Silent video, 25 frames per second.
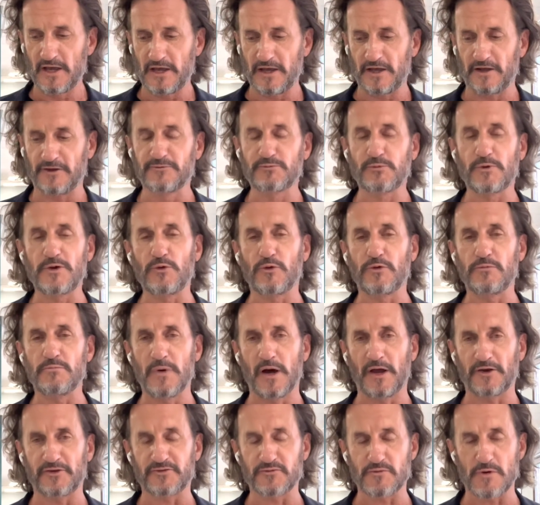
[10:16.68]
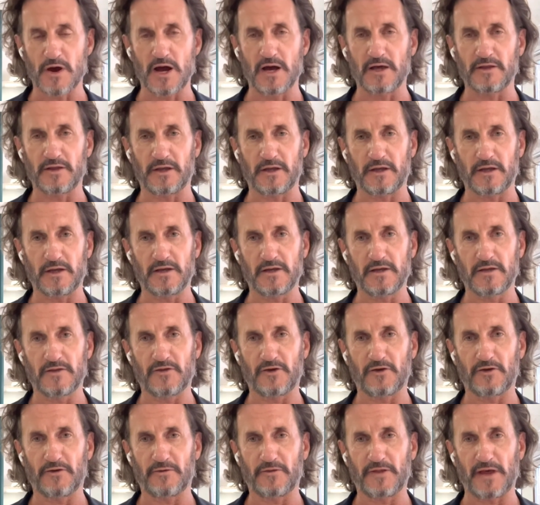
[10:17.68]
is we would much rather
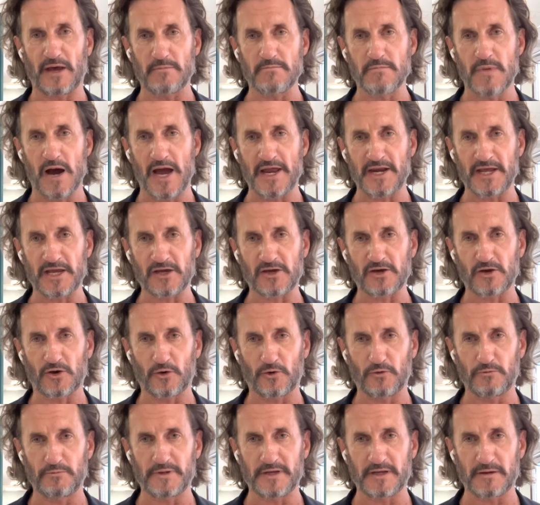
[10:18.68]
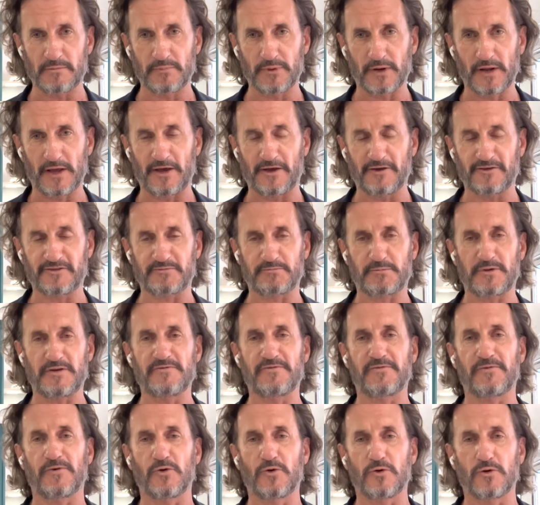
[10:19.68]
that mining code be in place
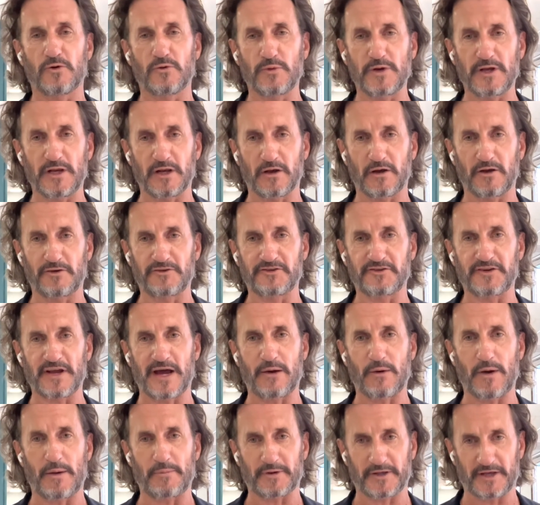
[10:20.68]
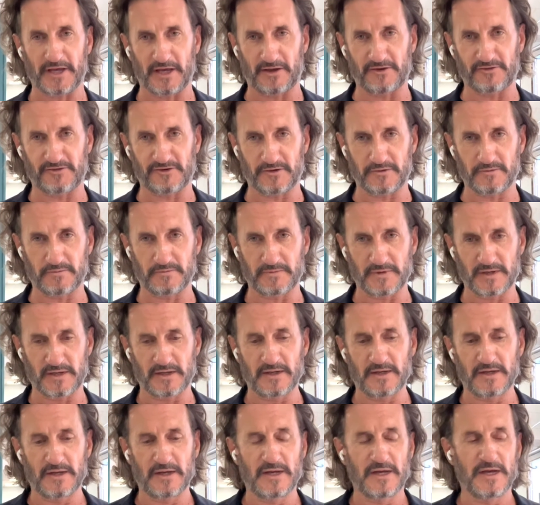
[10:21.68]
before we lodged our application.
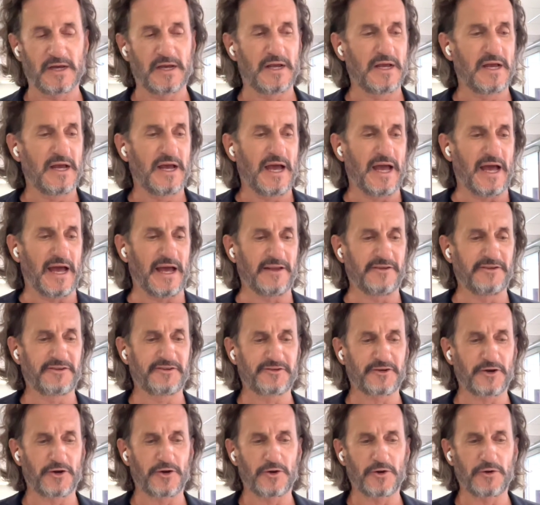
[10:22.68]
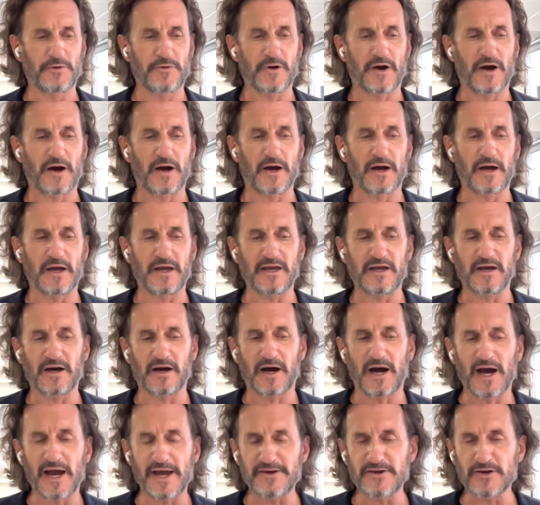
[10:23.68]
And so
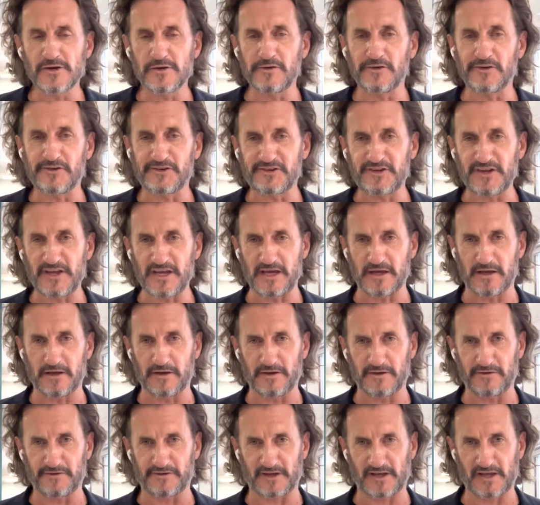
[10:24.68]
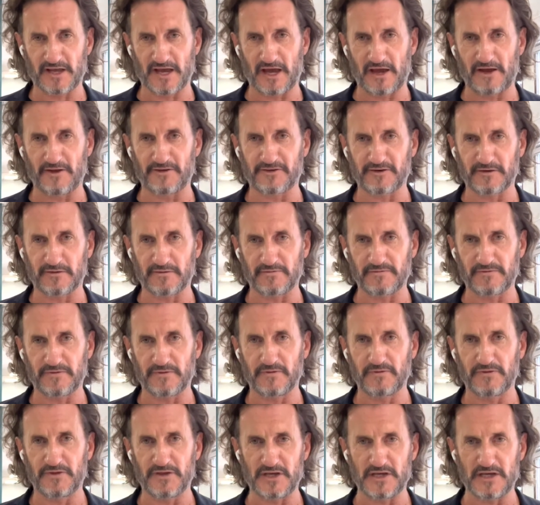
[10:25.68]
I don't see it as a case of
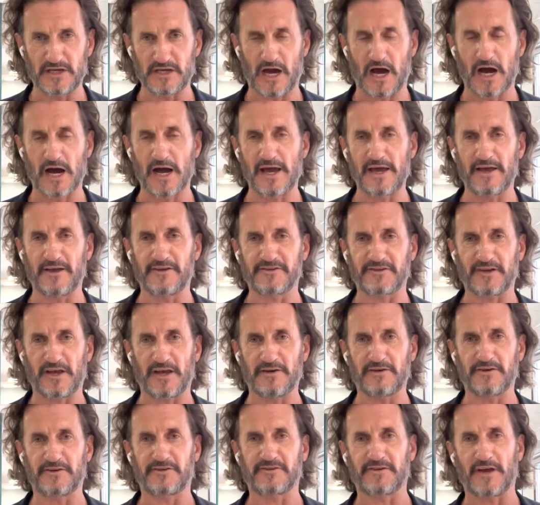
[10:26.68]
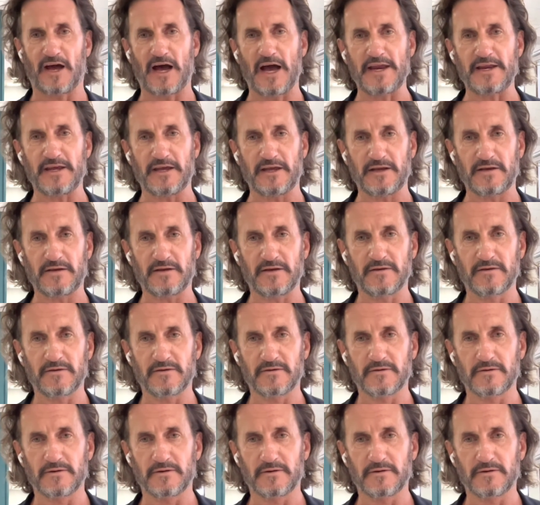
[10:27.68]
the ISA deciding